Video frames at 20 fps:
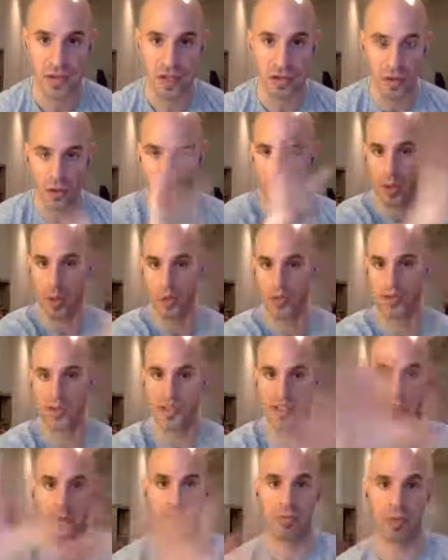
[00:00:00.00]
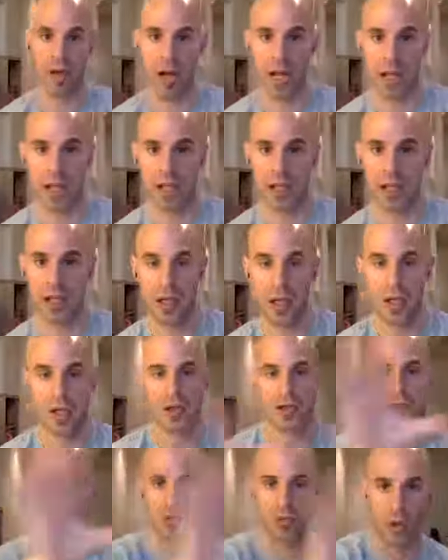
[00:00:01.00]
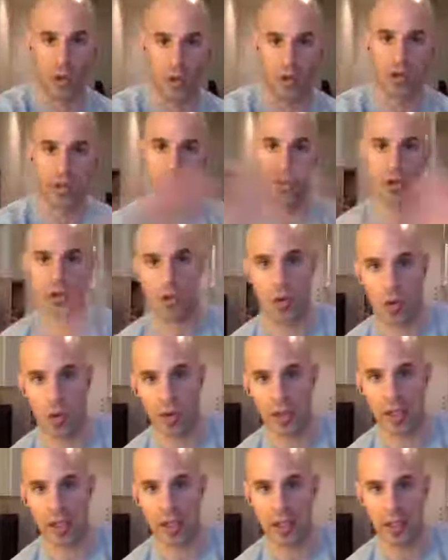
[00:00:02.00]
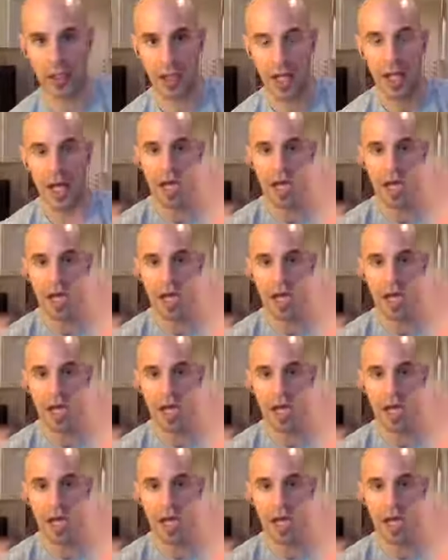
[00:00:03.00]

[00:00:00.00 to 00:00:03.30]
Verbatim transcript: They're posting and praying, scrolling and trolling,